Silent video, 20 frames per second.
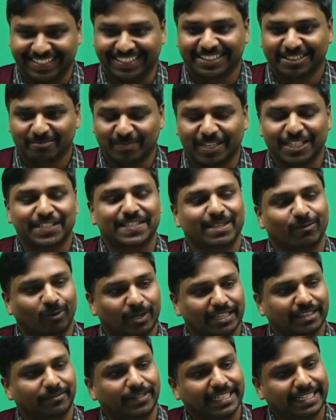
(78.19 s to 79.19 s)
what are the
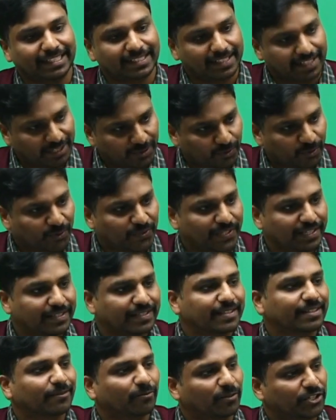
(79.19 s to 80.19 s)
various resources
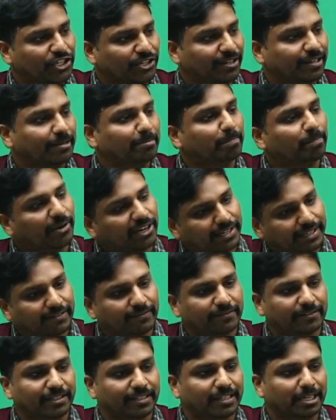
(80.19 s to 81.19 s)
which are important
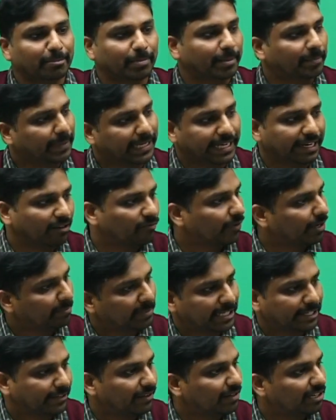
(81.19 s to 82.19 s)
for preparing environment
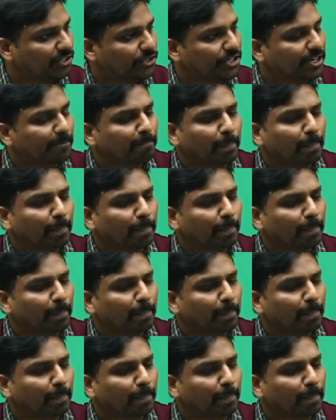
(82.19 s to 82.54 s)
ecology,